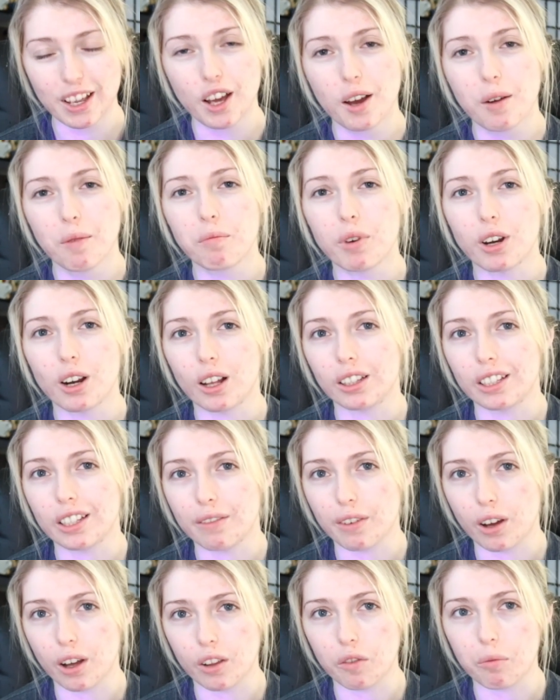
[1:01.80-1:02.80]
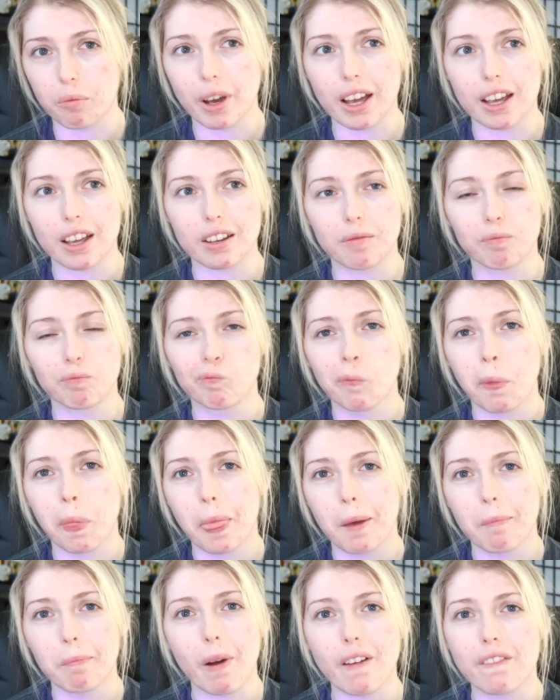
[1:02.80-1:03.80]
But I'll leave all of my
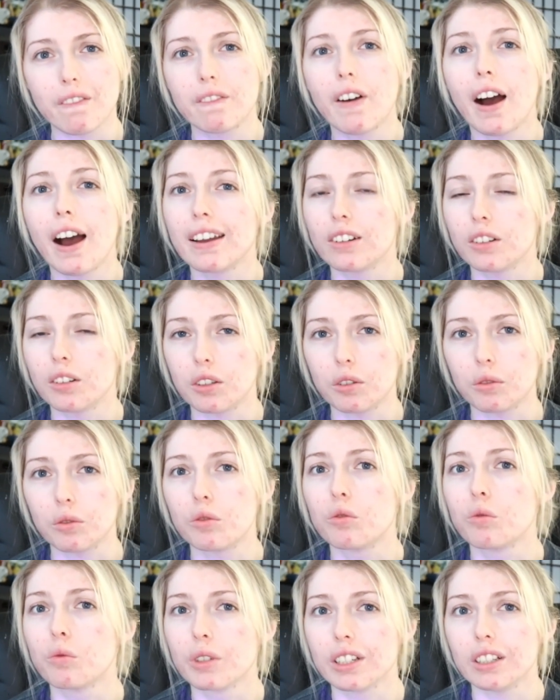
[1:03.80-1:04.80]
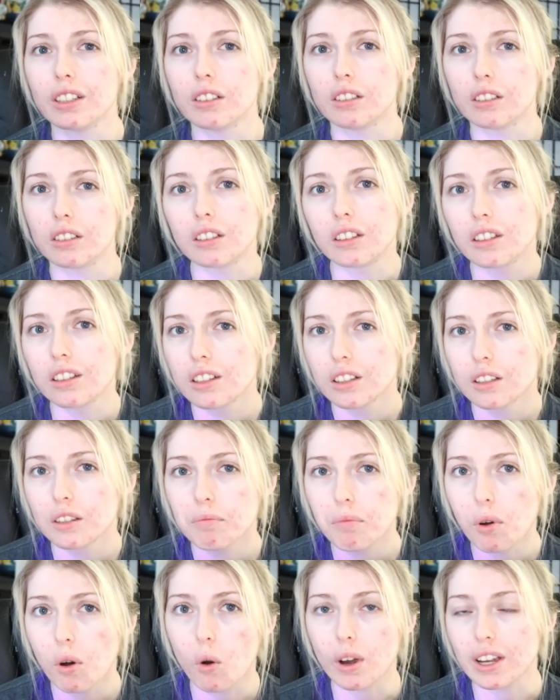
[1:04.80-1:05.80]
final real
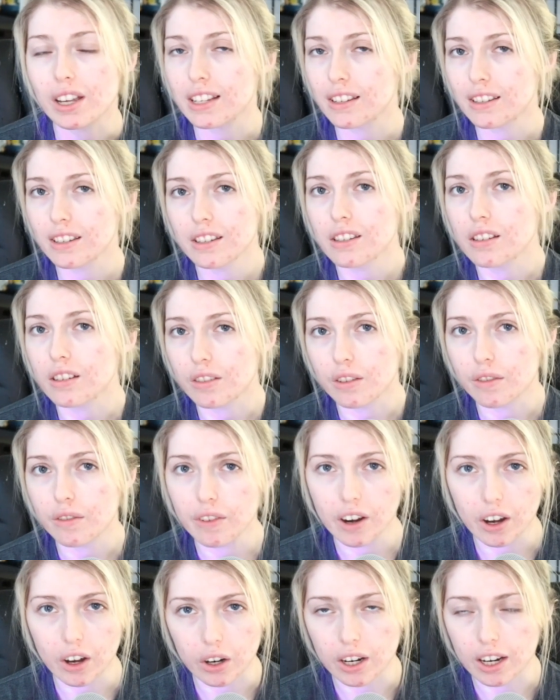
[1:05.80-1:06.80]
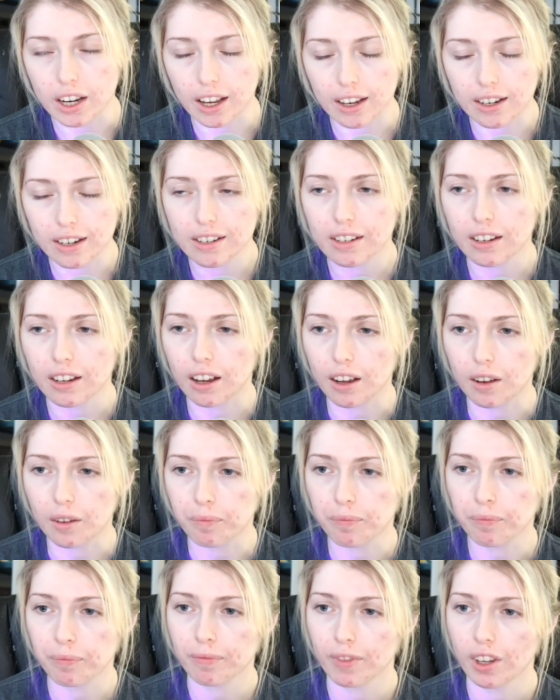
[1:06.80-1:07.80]
points till the very end.
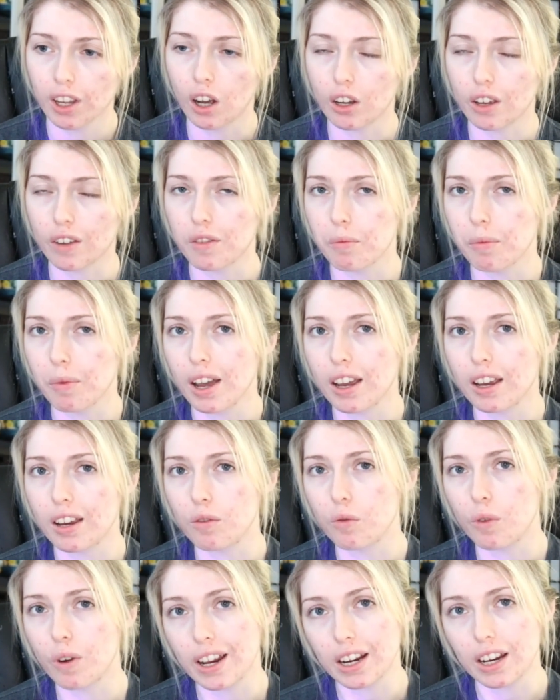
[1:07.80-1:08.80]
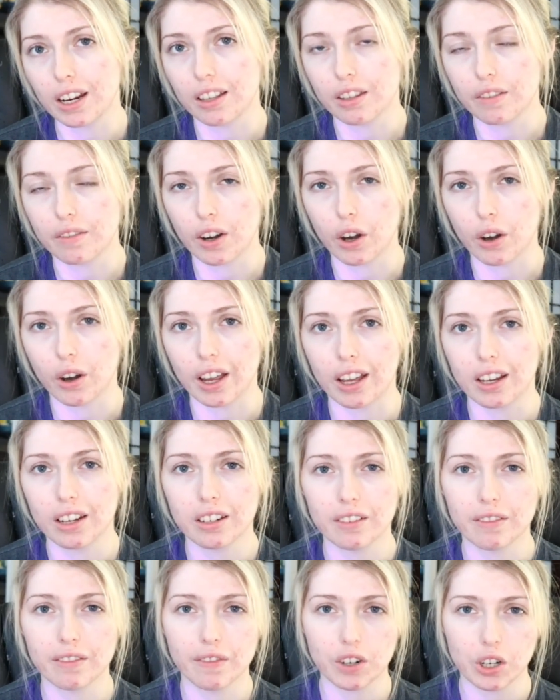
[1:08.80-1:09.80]
I'll give you my rating at the very end.
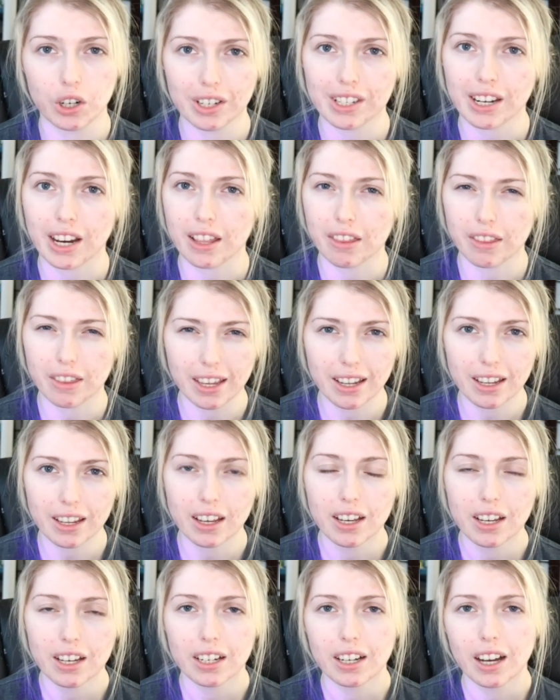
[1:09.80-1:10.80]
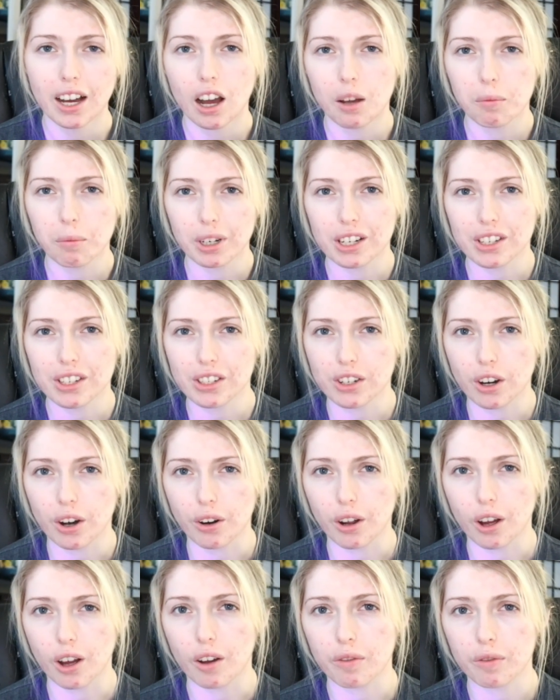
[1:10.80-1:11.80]
And first, I think I'm gonna start
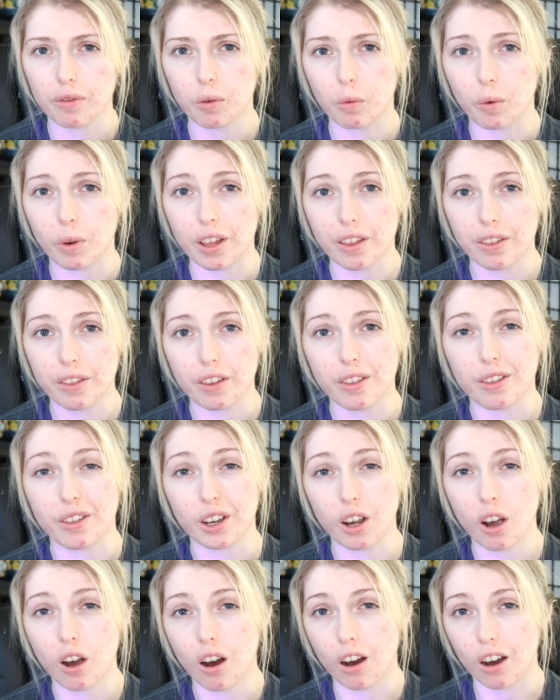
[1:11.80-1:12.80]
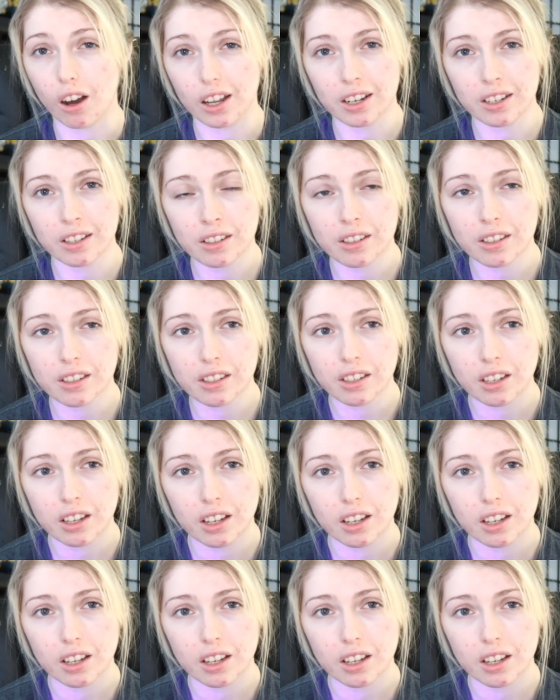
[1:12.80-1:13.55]
off with the cons.